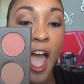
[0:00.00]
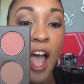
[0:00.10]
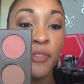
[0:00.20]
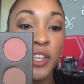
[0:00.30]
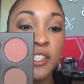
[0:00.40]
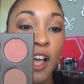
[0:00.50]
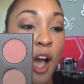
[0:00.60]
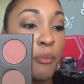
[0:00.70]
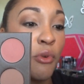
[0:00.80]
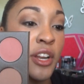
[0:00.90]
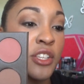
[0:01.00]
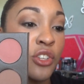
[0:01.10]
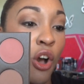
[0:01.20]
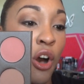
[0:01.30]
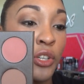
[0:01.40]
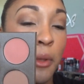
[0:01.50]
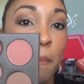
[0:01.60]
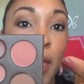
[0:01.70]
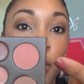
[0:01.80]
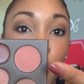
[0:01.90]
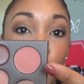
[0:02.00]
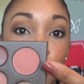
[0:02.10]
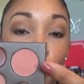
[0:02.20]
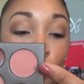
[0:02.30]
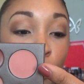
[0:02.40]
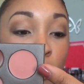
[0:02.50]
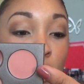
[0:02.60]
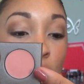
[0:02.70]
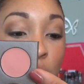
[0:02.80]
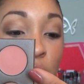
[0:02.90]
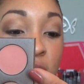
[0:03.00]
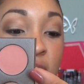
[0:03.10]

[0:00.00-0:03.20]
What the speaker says: And the top one is called Bare Your Soul. The